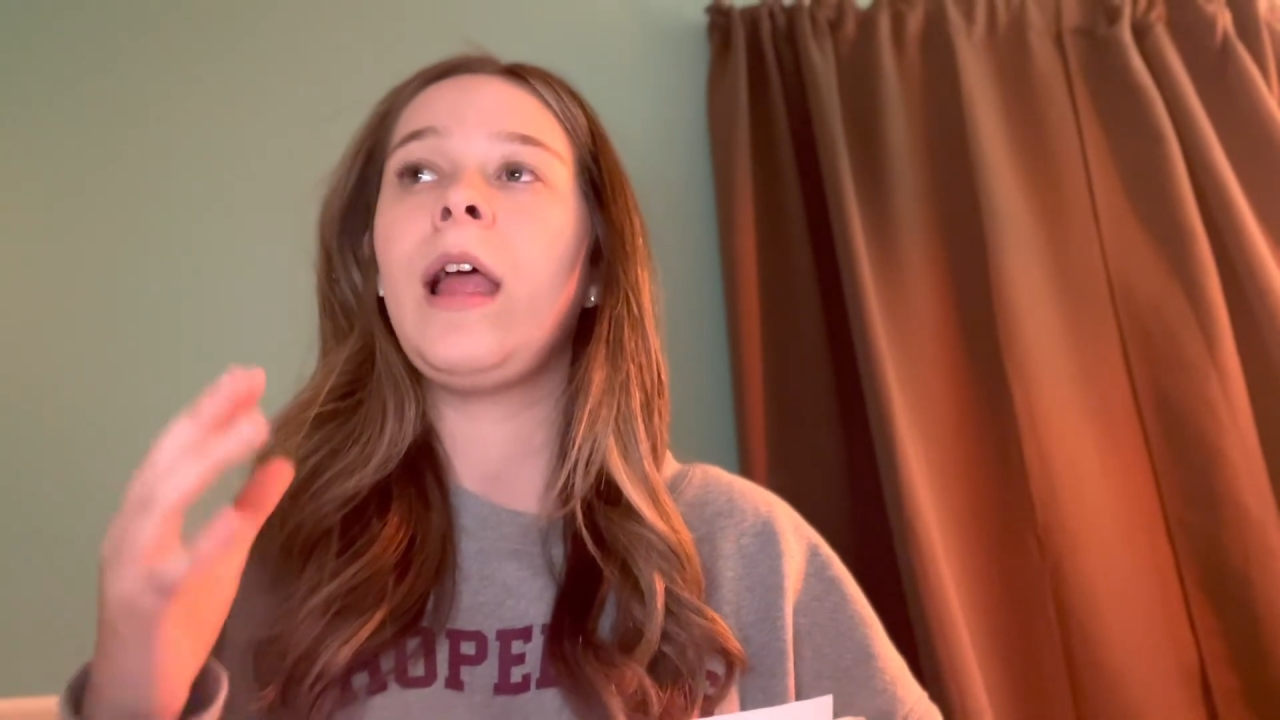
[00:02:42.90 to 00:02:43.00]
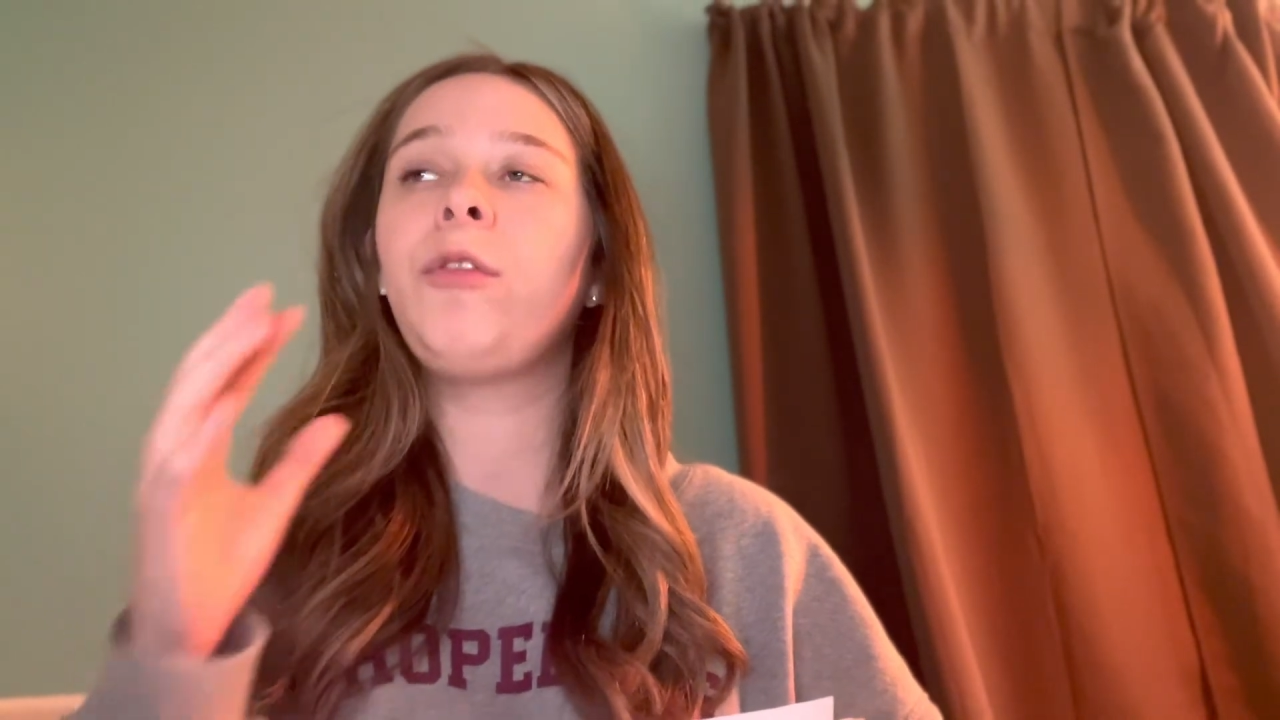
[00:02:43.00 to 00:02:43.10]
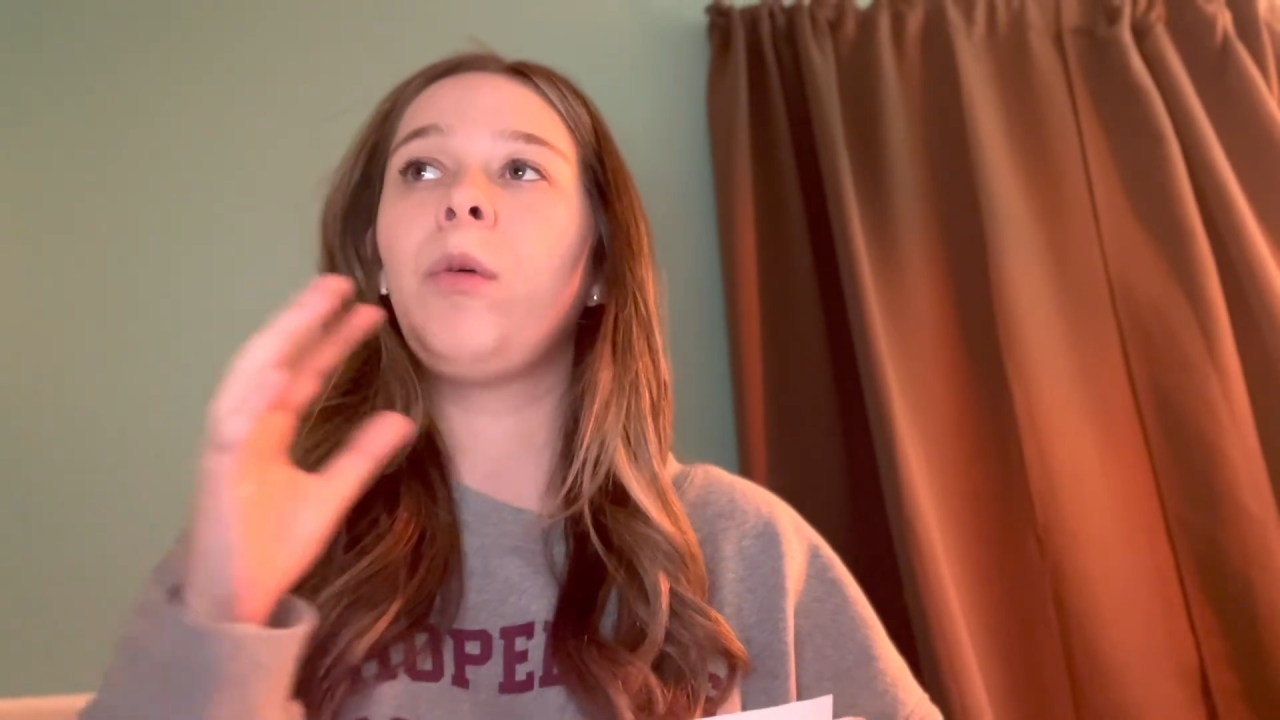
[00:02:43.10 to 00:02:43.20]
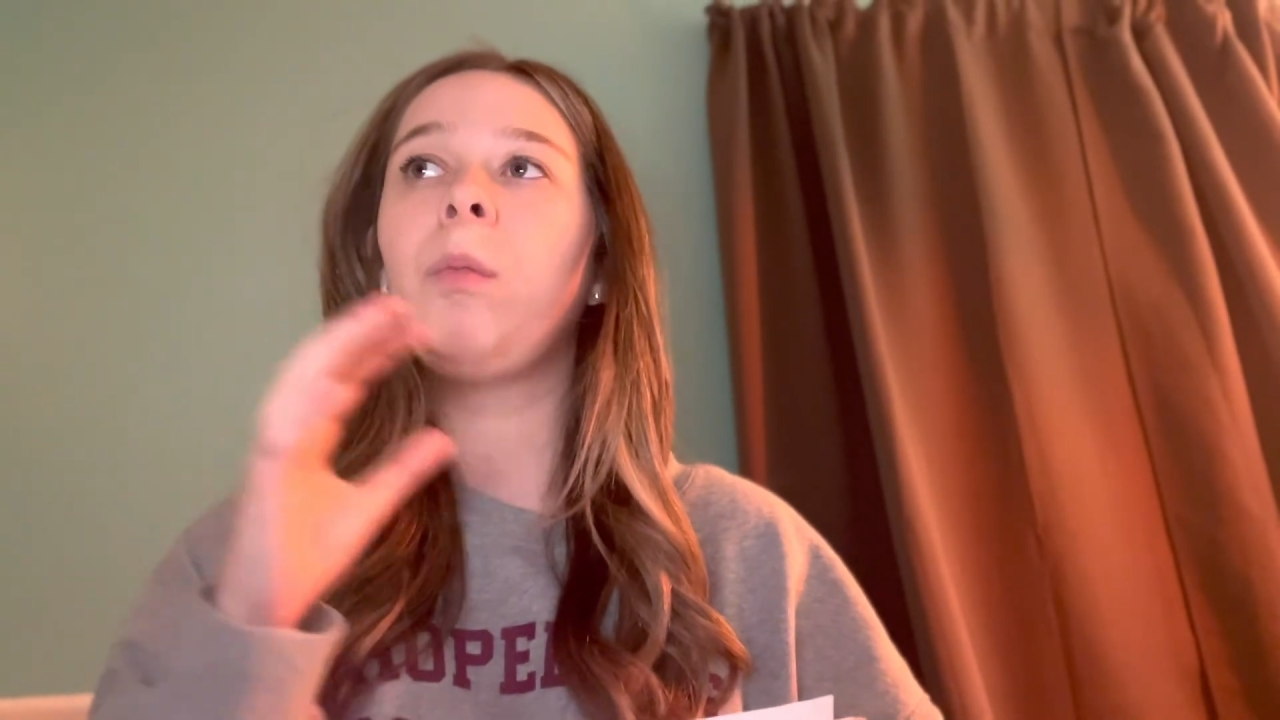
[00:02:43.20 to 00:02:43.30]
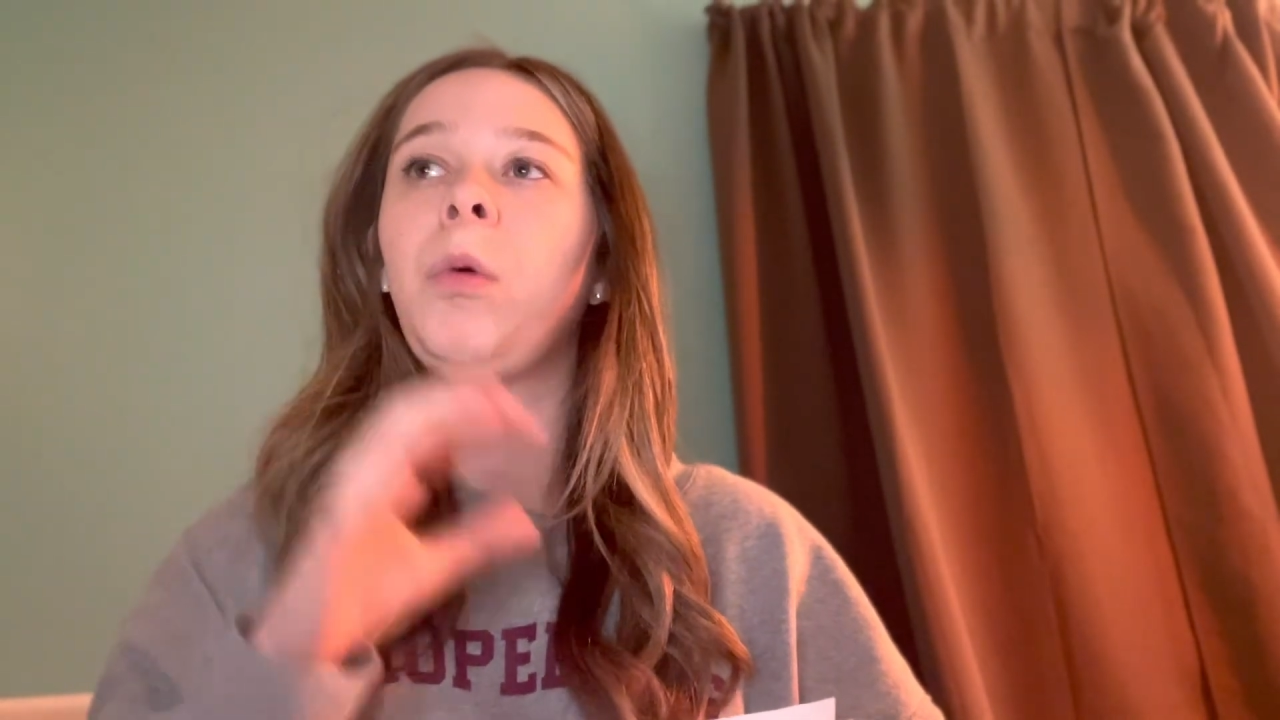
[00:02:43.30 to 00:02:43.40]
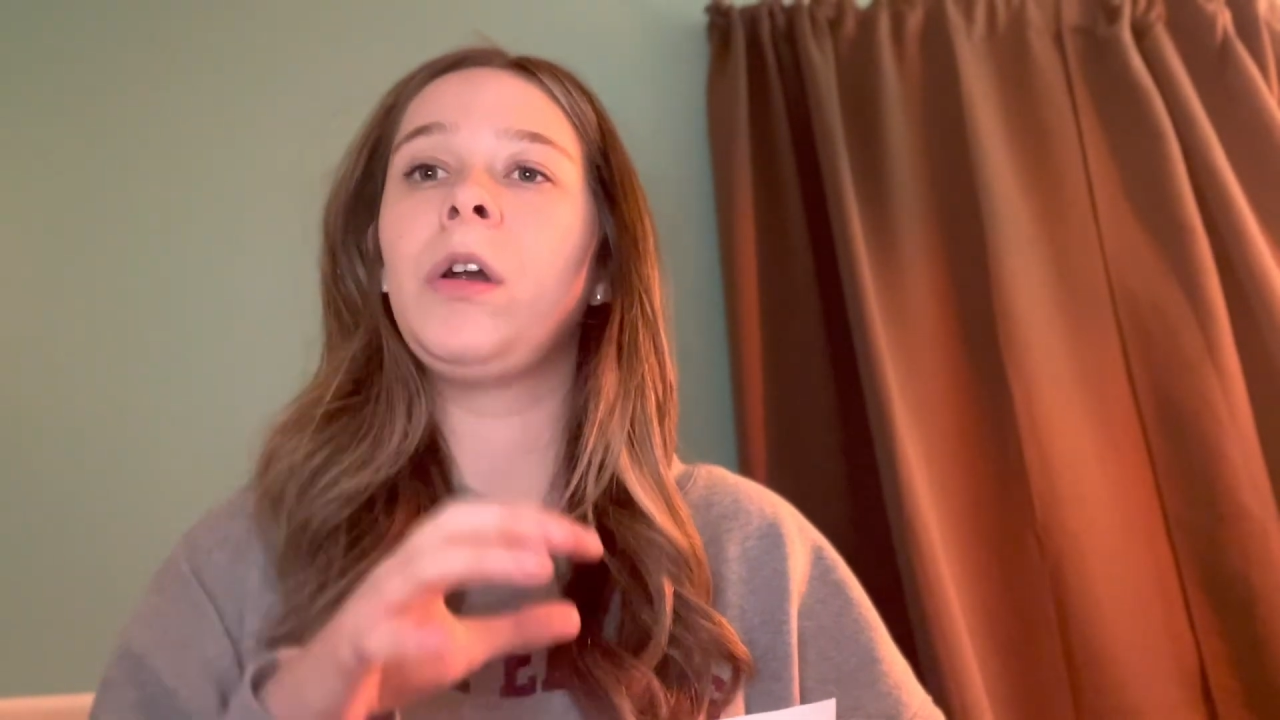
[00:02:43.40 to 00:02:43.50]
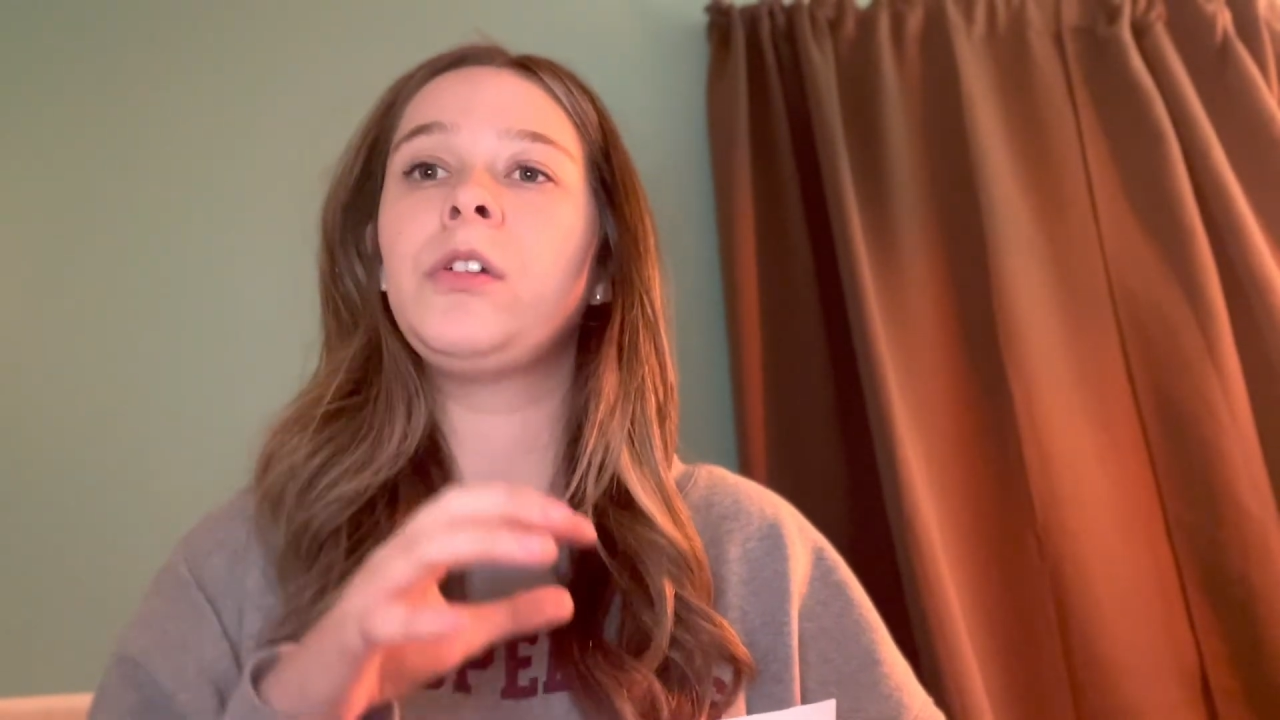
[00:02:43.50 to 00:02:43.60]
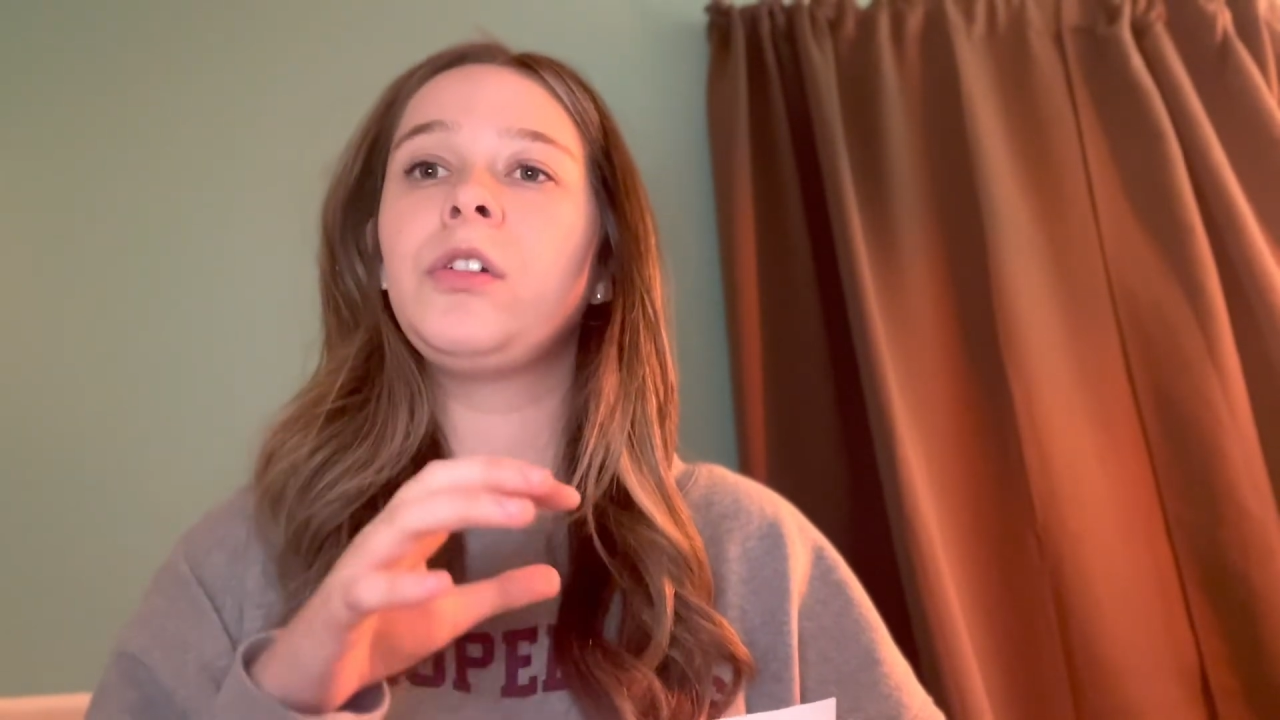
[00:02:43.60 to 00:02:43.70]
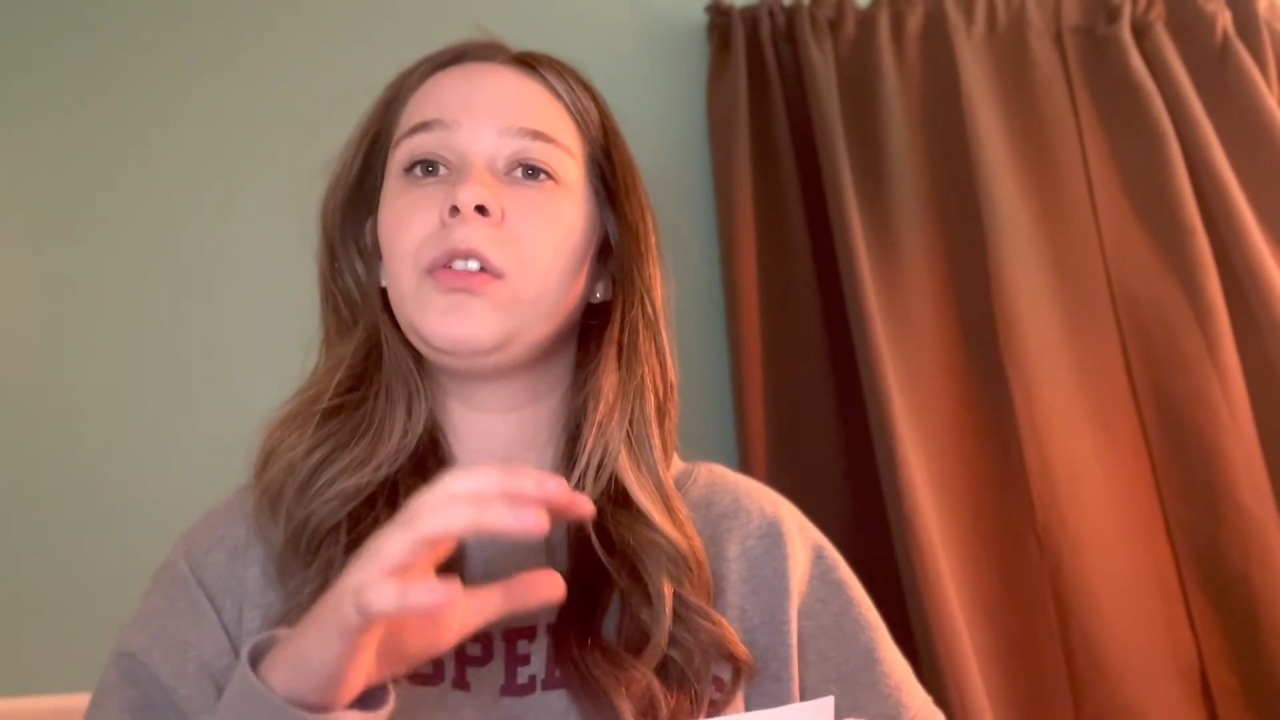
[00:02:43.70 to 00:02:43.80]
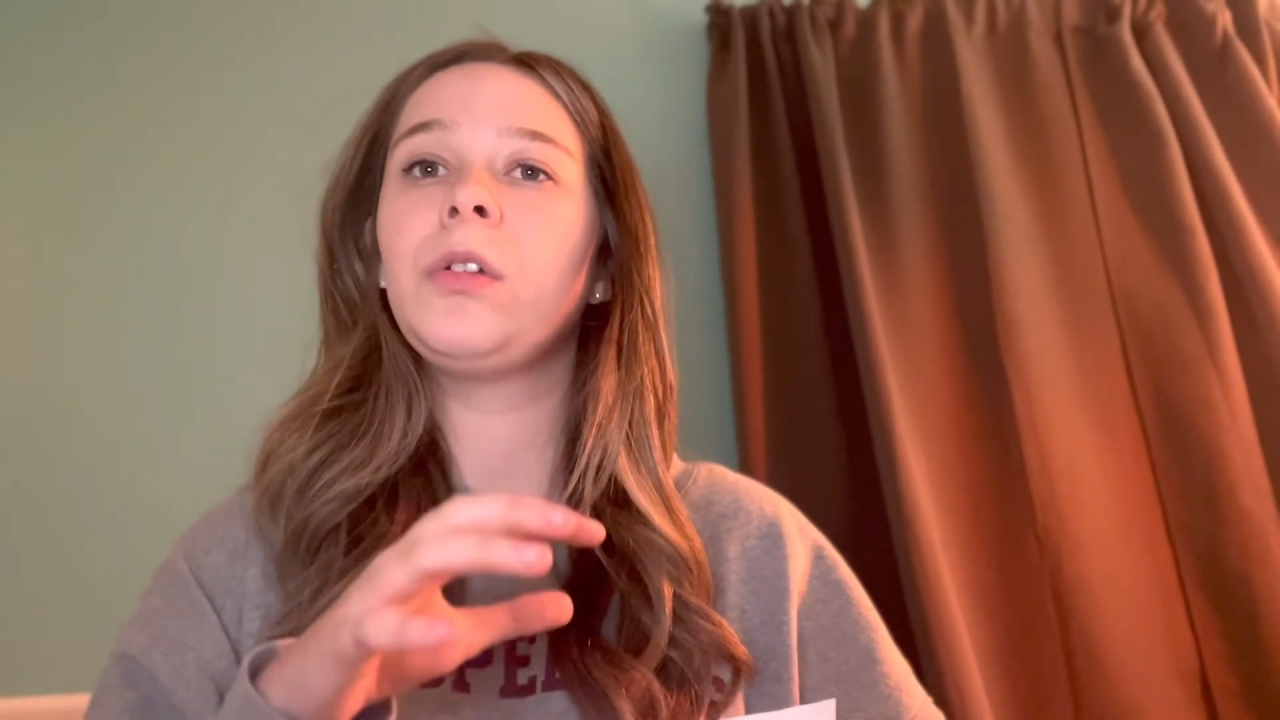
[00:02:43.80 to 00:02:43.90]
the words
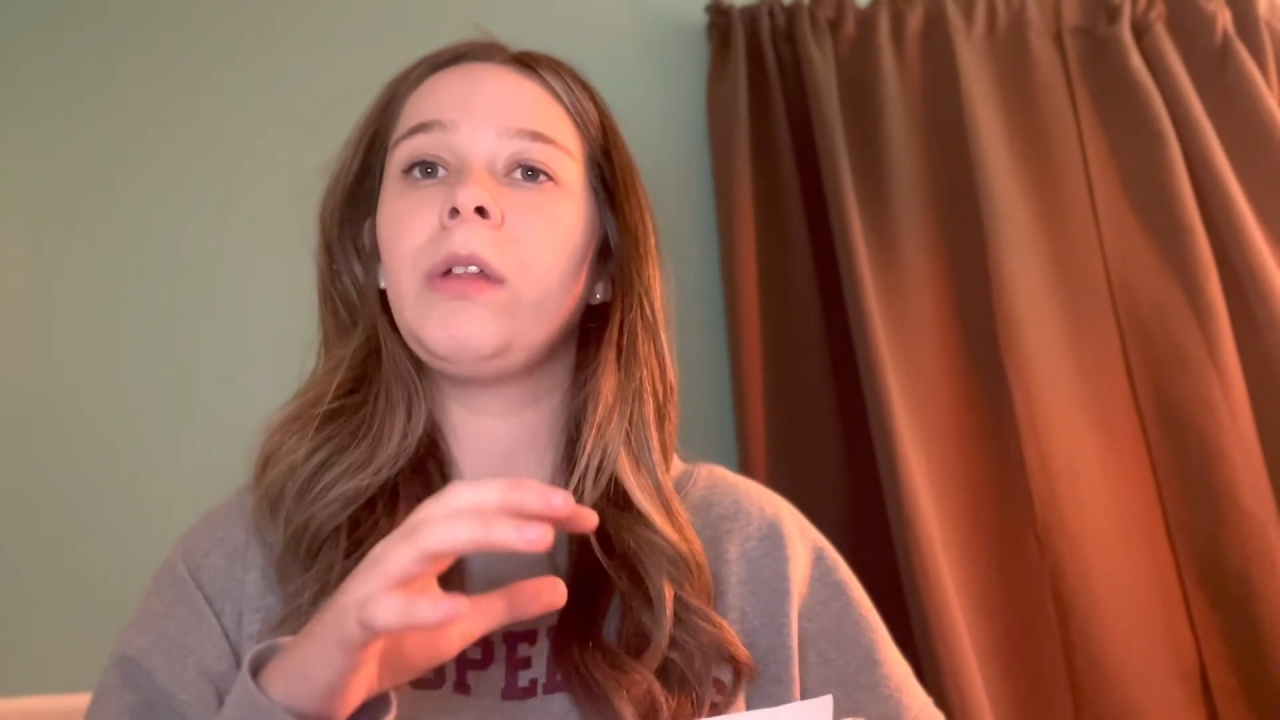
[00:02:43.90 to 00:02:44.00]
are too